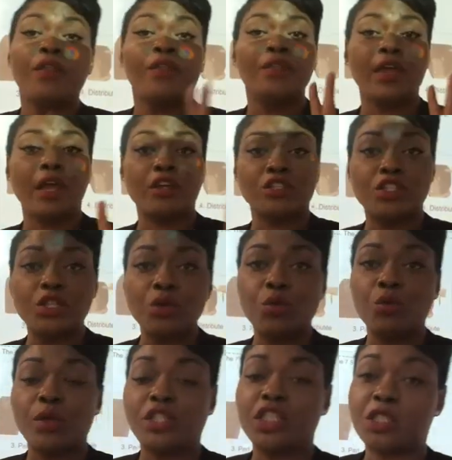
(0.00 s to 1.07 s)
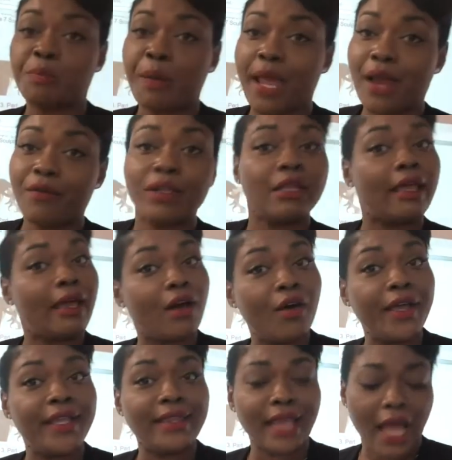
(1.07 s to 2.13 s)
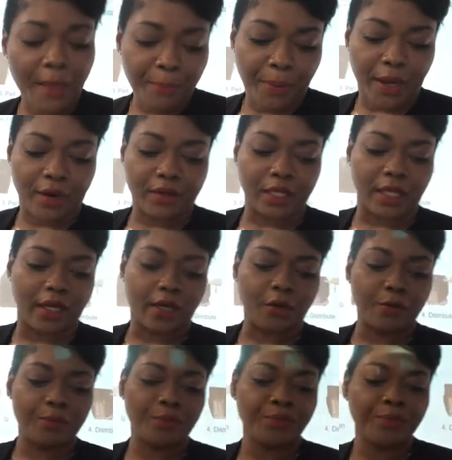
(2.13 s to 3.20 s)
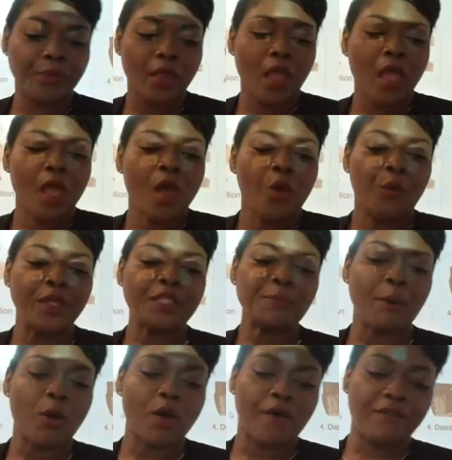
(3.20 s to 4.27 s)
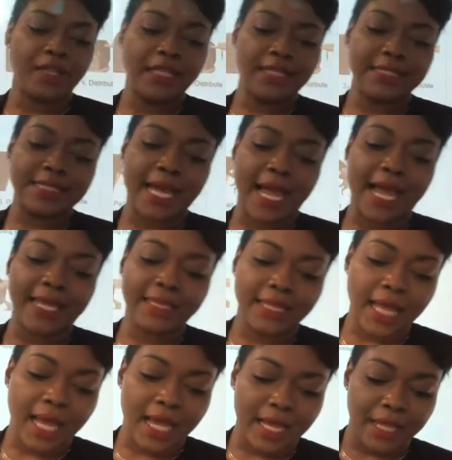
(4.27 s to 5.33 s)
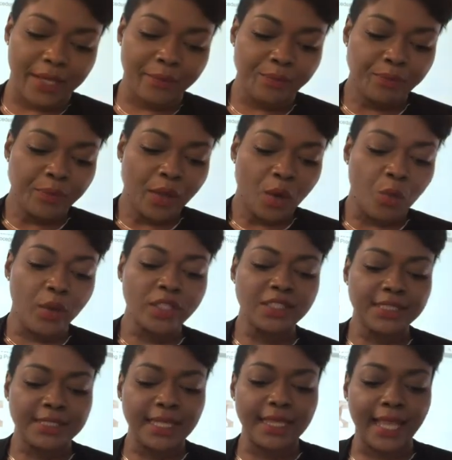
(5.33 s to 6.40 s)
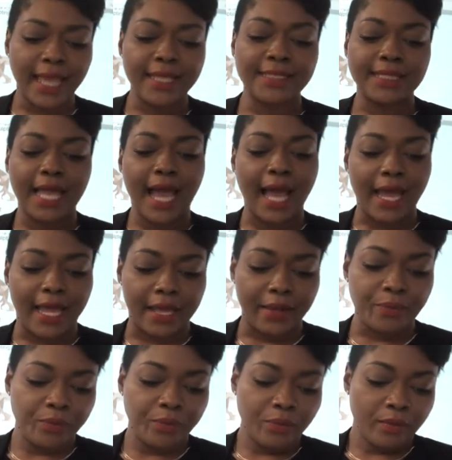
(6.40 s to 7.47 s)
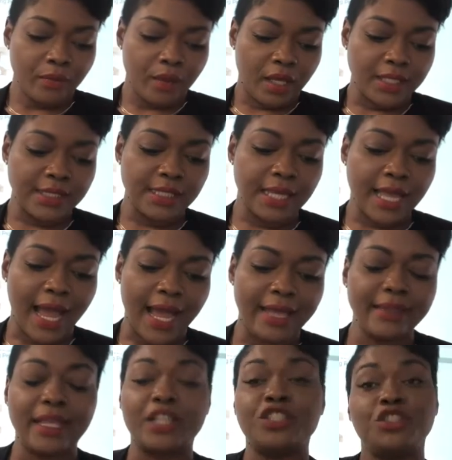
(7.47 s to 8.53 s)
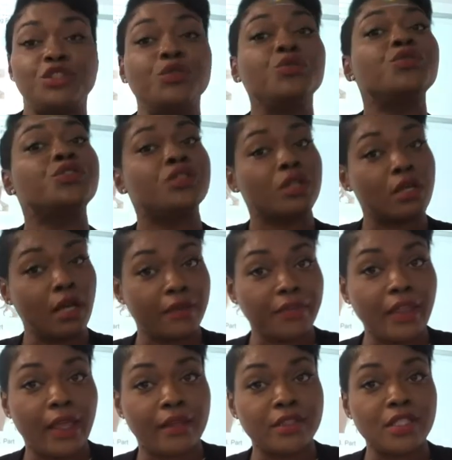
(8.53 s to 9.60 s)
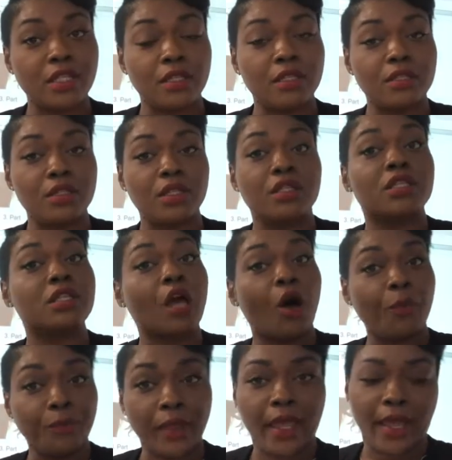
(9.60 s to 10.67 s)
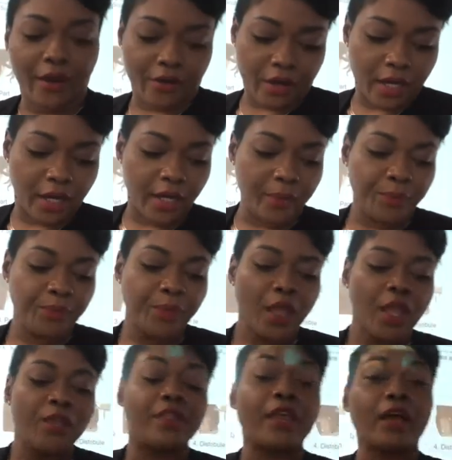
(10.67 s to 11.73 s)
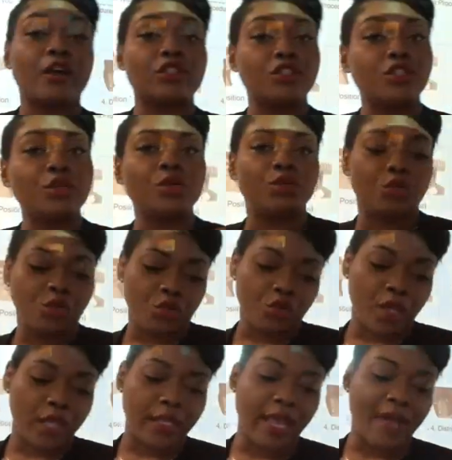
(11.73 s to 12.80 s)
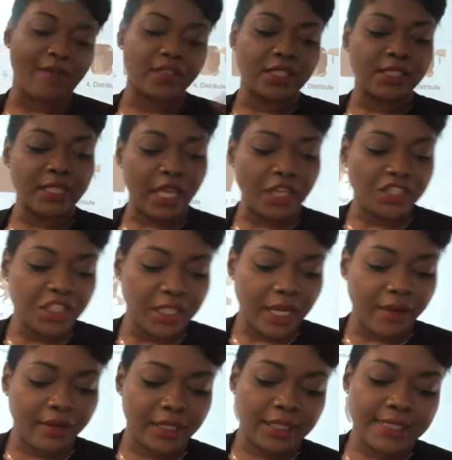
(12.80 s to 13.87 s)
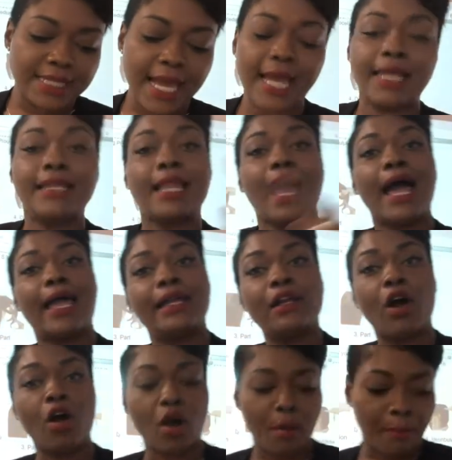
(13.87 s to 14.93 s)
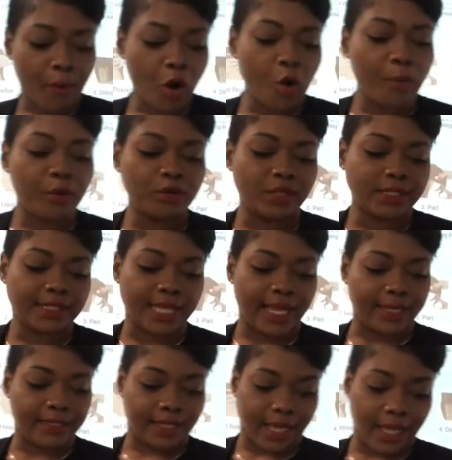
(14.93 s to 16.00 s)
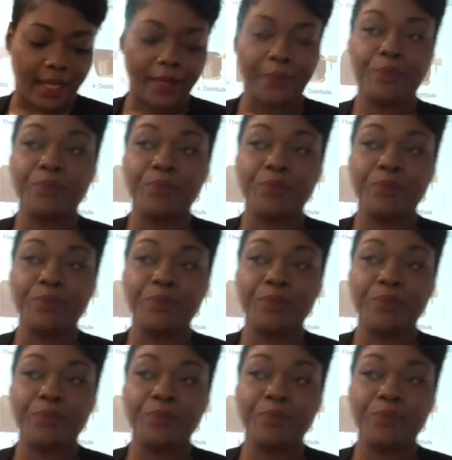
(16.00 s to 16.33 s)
There are two, which is parallel and non-parallel. We spoke of the design line, which is the lengths guide. It's the guide that's used to sculpt the haircut. There are two. You can have a stationary design line or a mobile design line.